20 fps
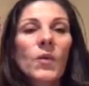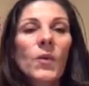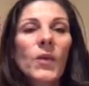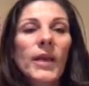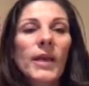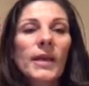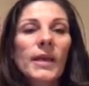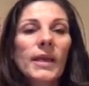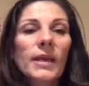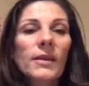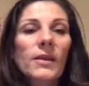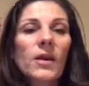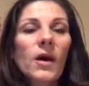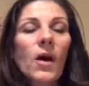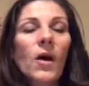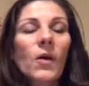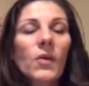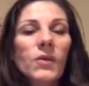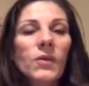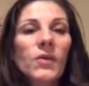We can
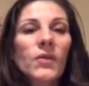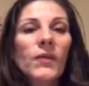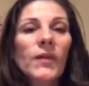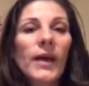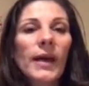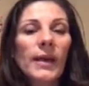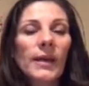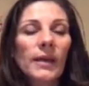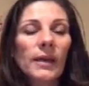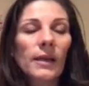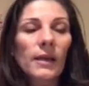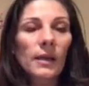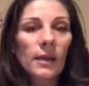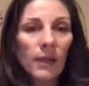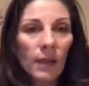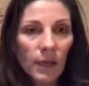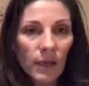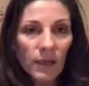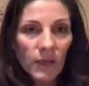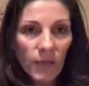cultivate a
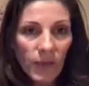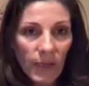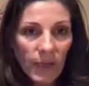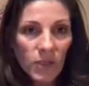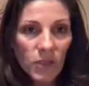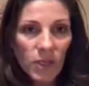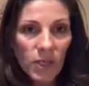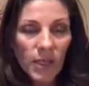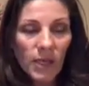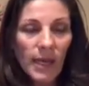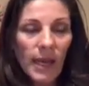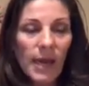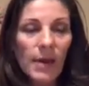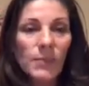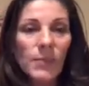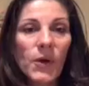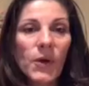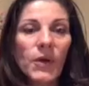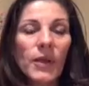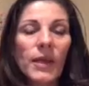lot of energy in our
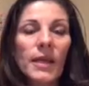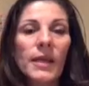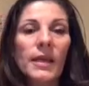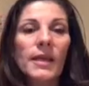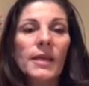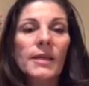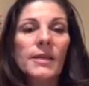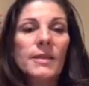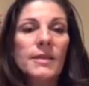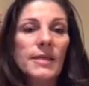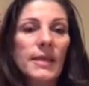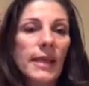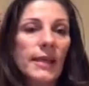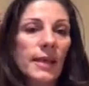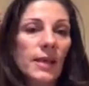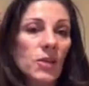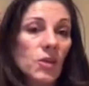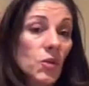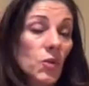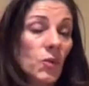body,
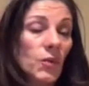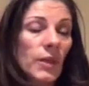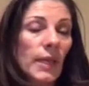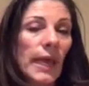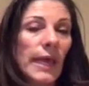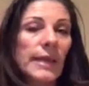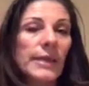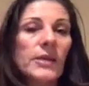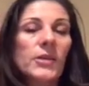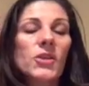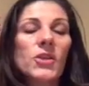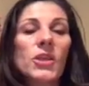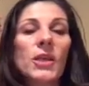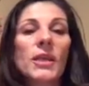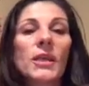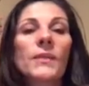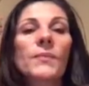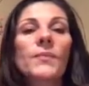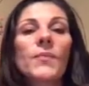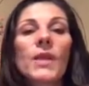sexual
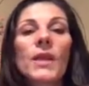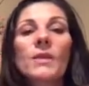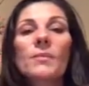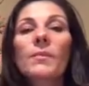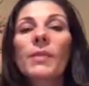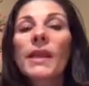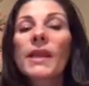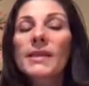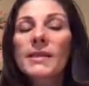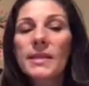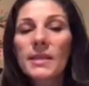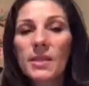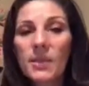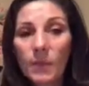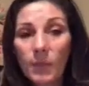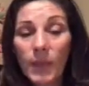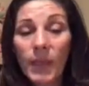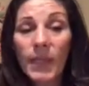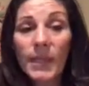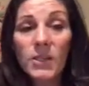energy,
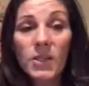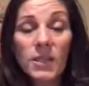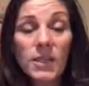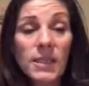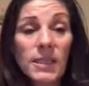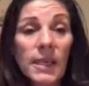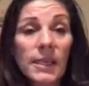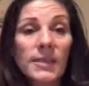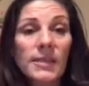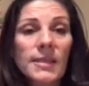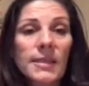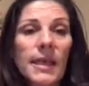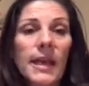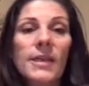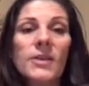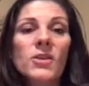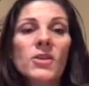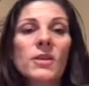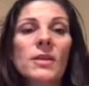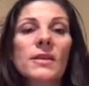pleasure
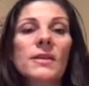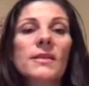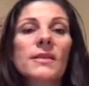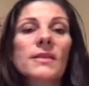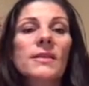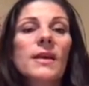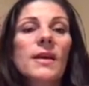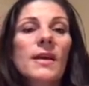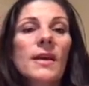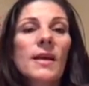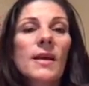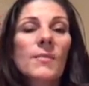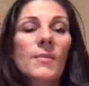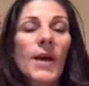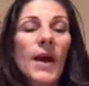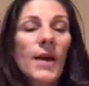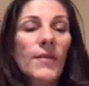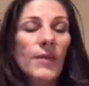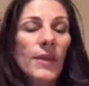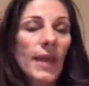sensations,
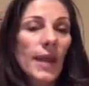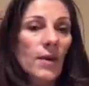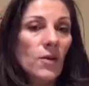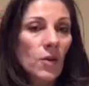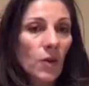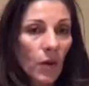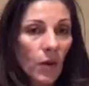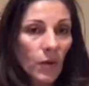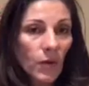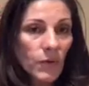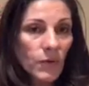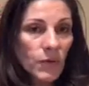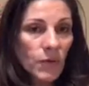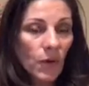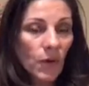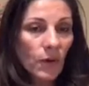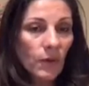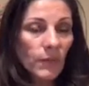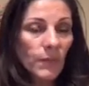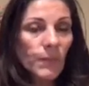by having our clothes
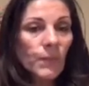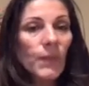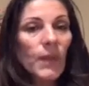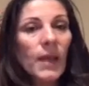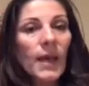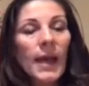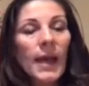on